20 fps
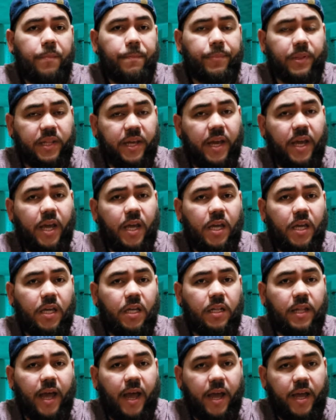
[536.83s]

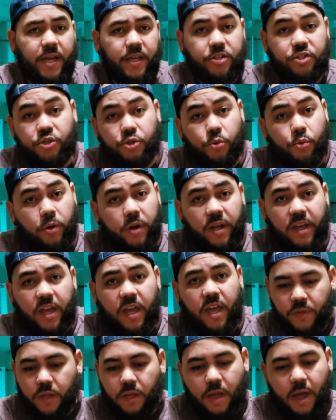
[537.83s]
play like shooter
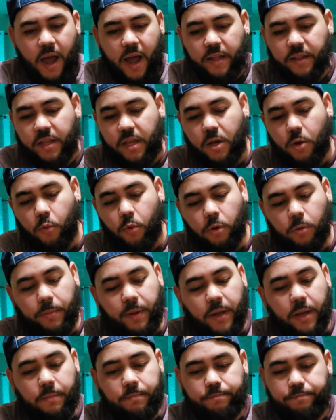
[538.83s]
game, I think it will
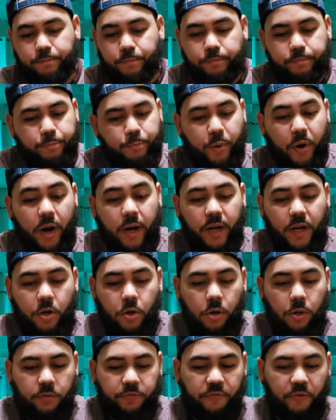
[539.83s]
be pretty
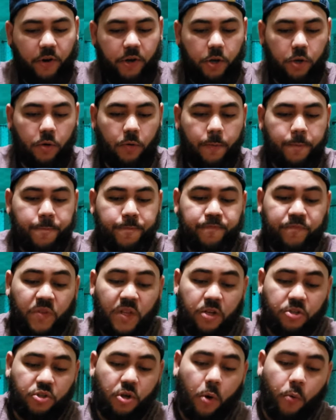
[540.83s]
good for you.
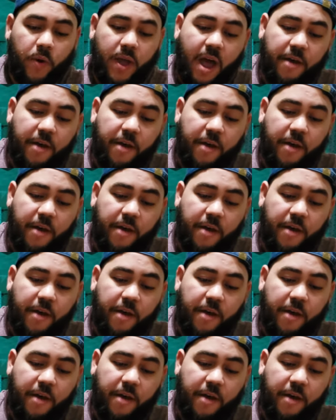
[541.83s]
So we